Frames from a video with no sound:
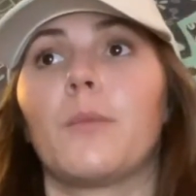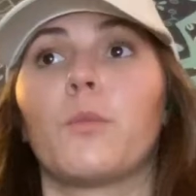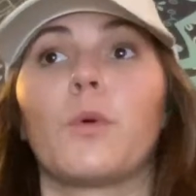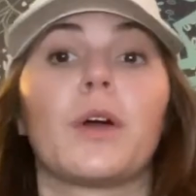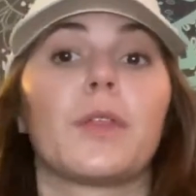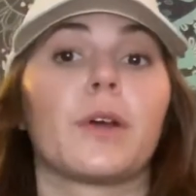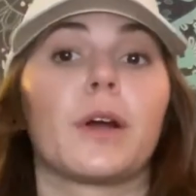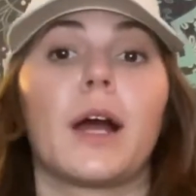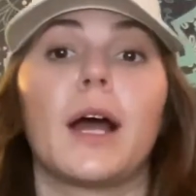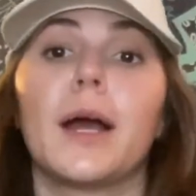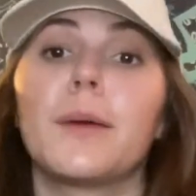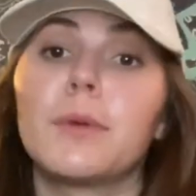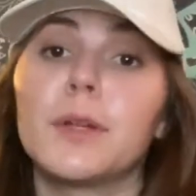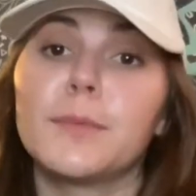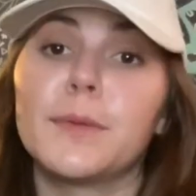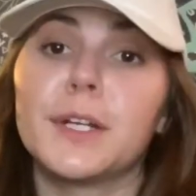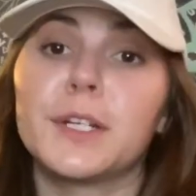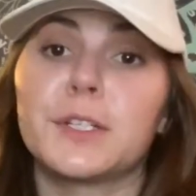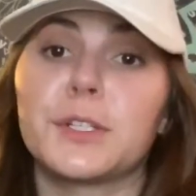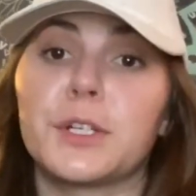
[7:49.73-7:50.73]
whether I'm
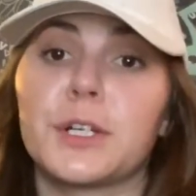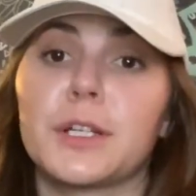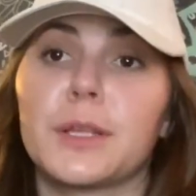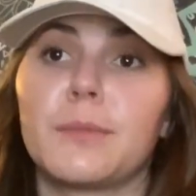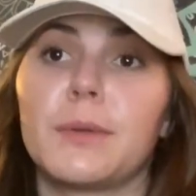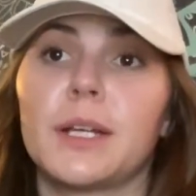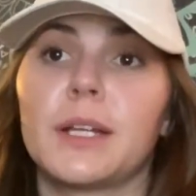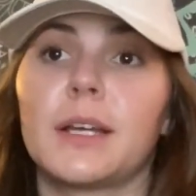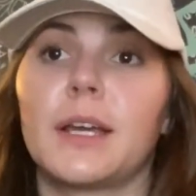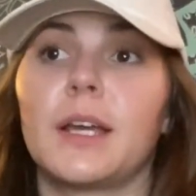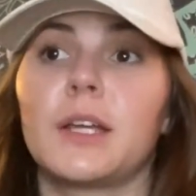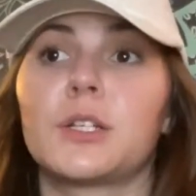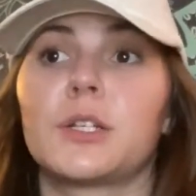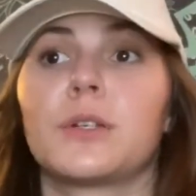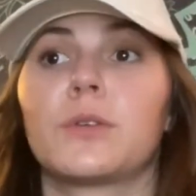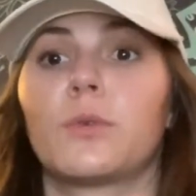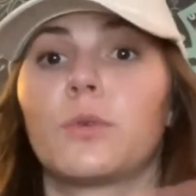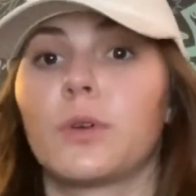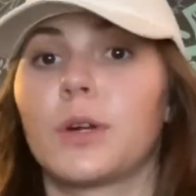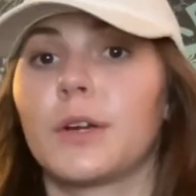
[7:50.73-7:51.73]
administering the
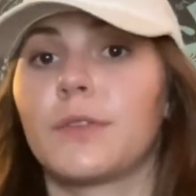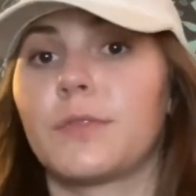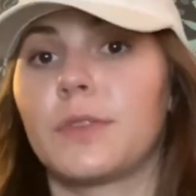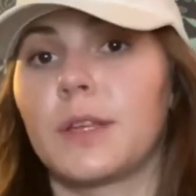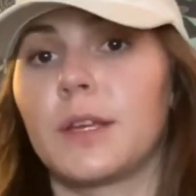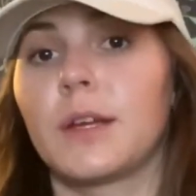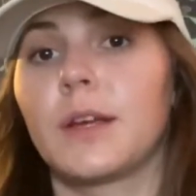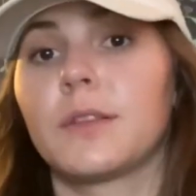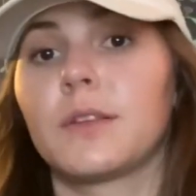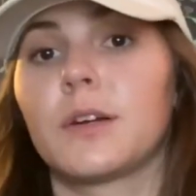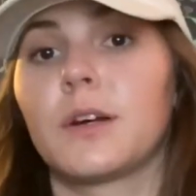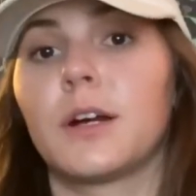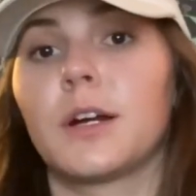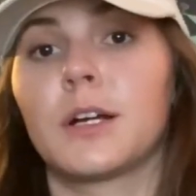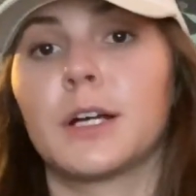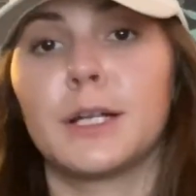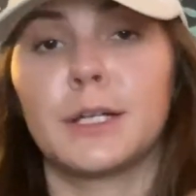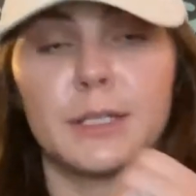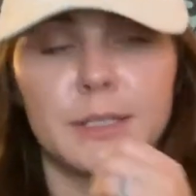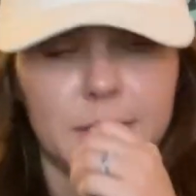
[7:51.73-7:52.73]
medication or if the other RN